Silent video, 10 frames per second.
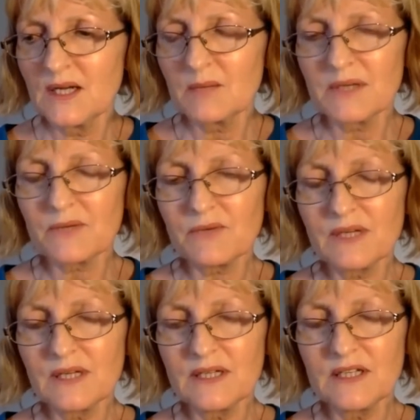But
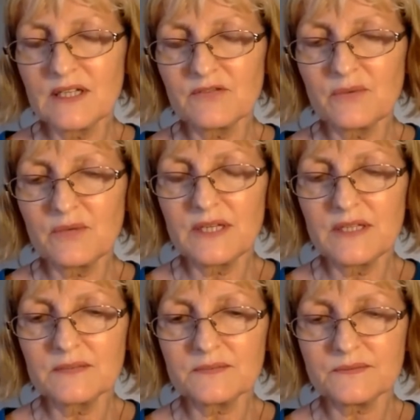really, if
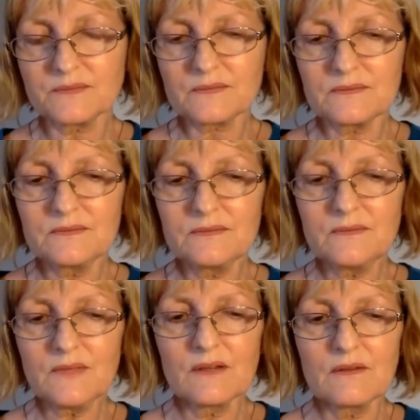we
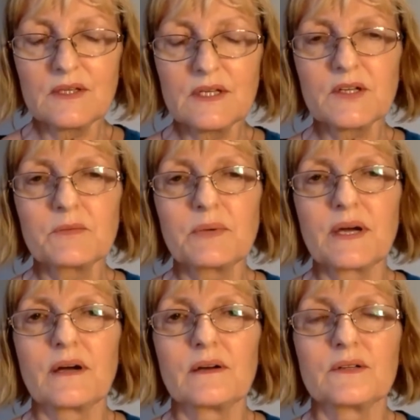think
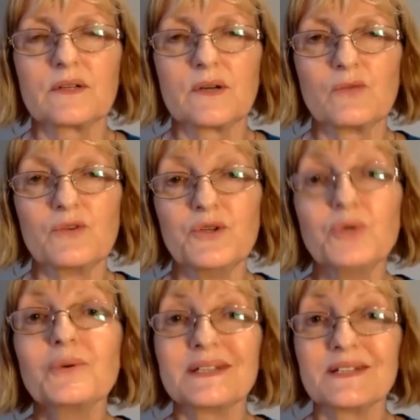about a
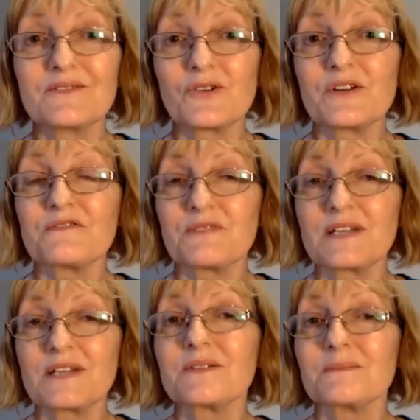renewal in a very
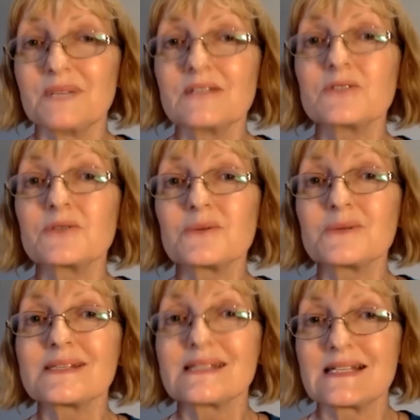fundamental
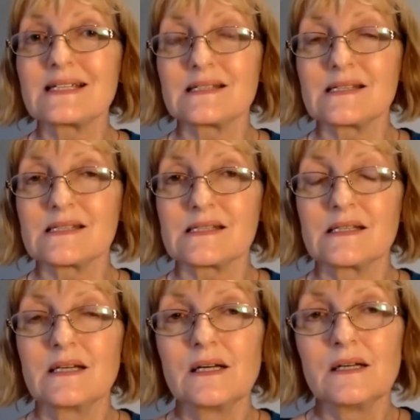sense,
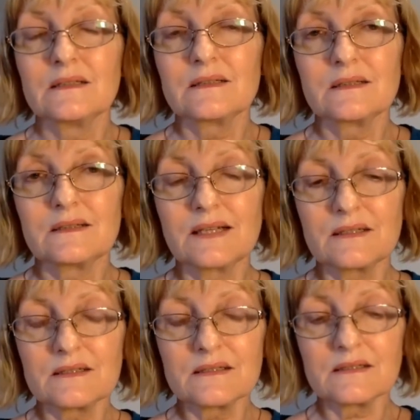then
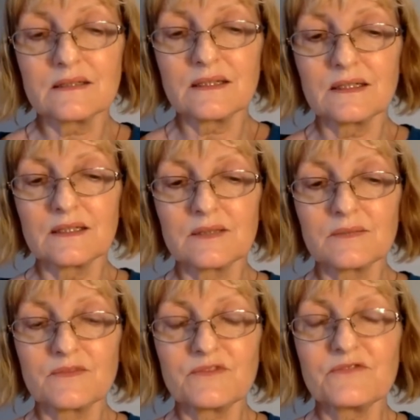that
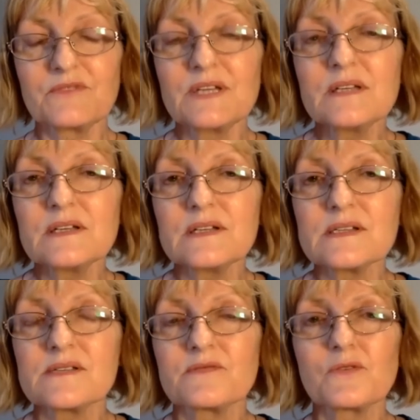um,
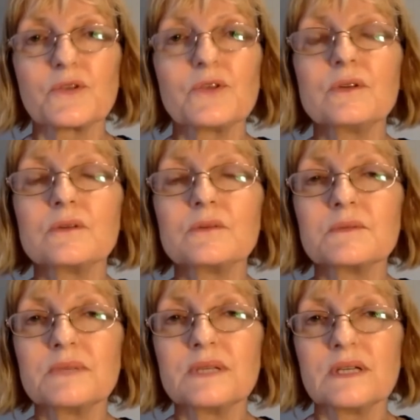phoenix for the
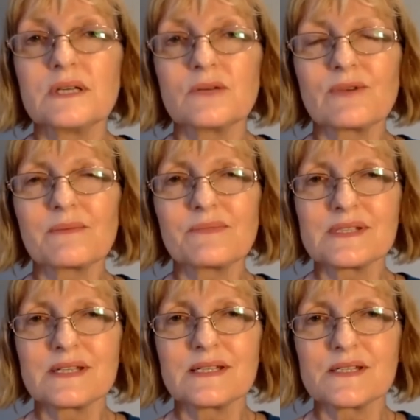human being
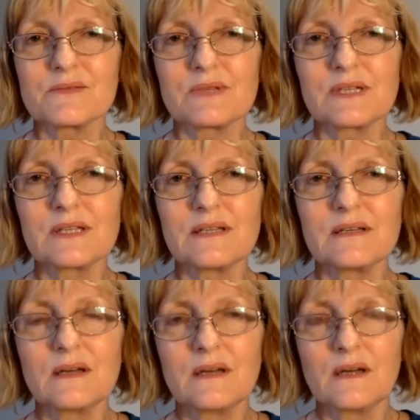represents really